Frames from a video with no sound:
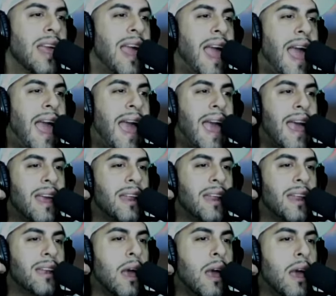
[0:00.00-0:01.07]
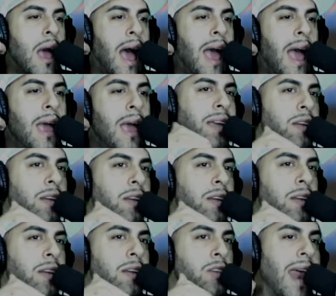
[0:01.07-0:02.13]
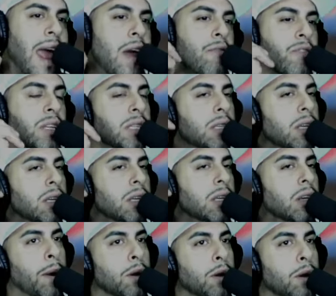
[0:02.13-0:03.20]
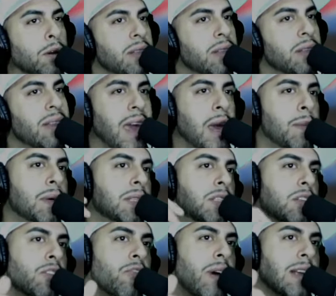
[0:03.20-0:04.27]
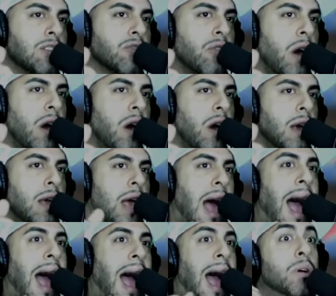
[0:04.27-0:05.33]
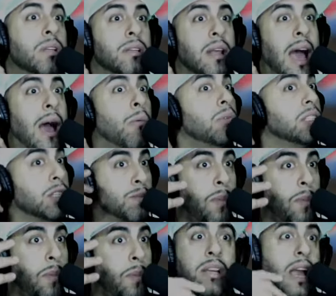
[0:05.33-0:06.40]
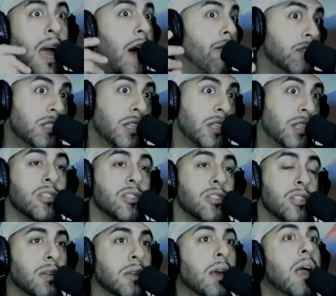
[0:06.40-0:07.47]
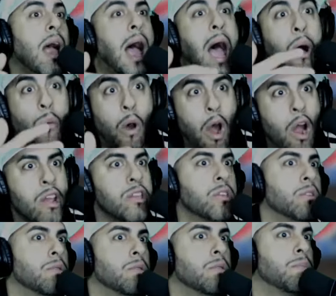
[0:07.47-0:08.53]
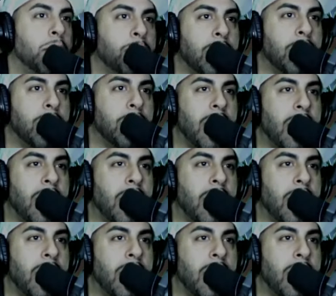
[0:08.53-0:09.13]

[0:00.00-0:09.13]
Yeah. And I made sure that every single person that came into the restaurant, I would spark a conversation. How are you? Blah, blah, blah,